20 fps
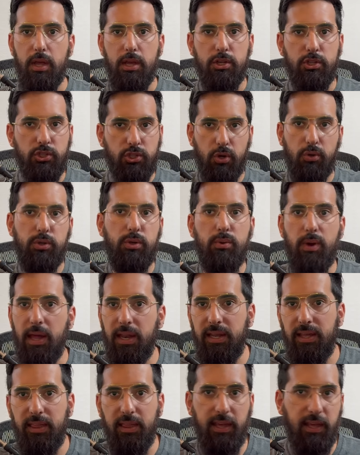show you
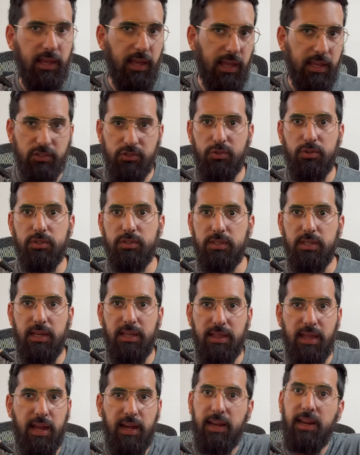anything
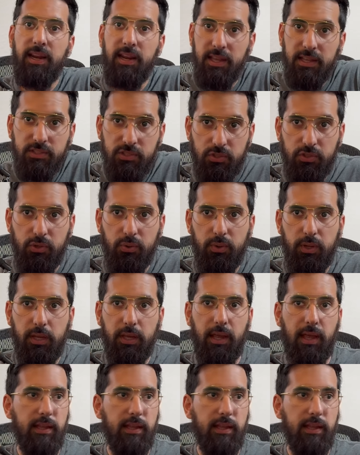interesting that it is doing.